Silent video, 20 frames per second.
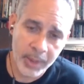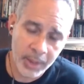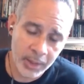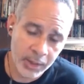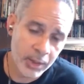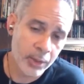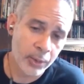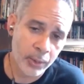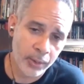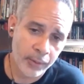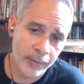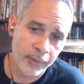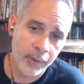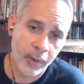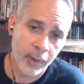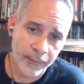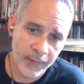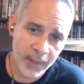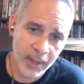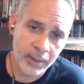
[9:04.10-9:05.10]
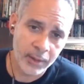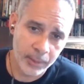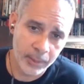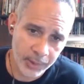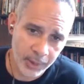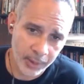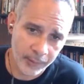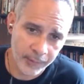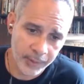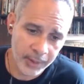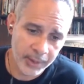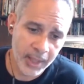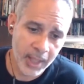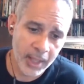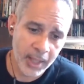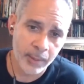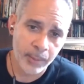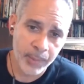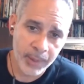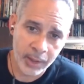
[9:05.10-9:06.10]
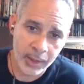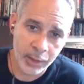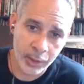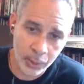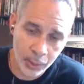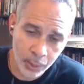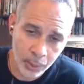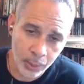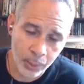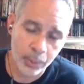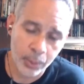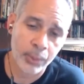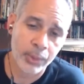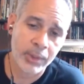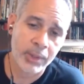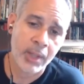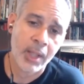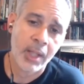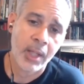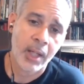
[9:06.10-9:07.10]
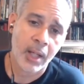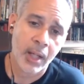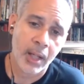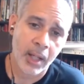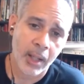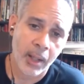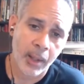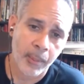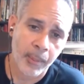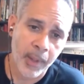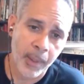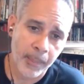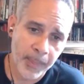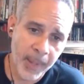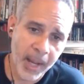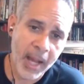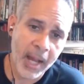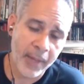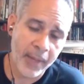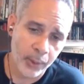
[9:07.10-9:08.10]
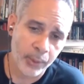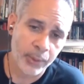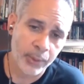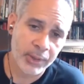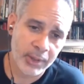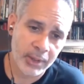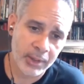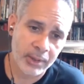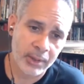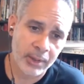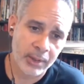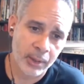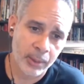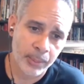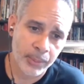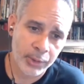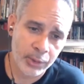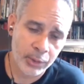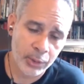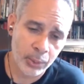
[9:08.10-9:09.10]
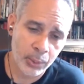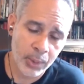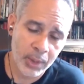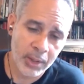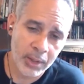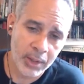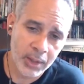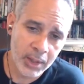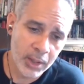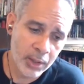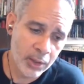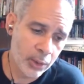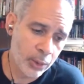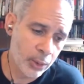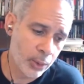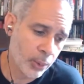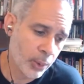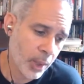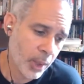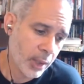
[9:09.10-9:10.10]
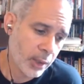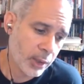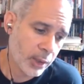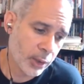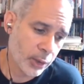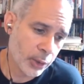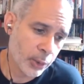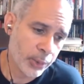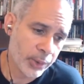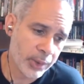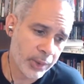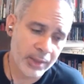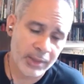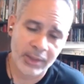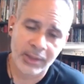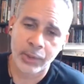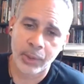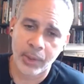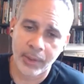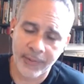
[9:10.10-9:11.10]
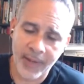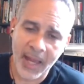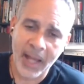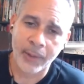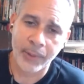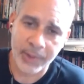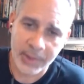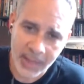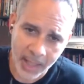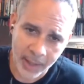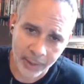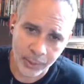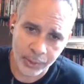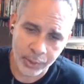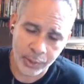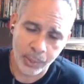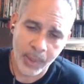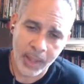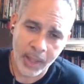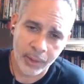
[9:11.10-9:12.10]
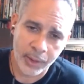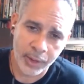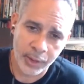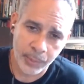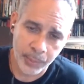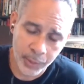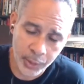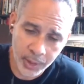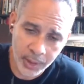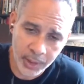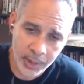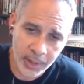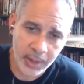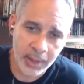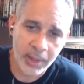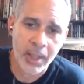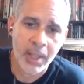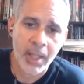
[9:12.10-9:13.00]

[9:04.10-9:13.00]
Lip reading: continue to fall victims of it and be used by those systems to continue to use us as sort of outsiders to our community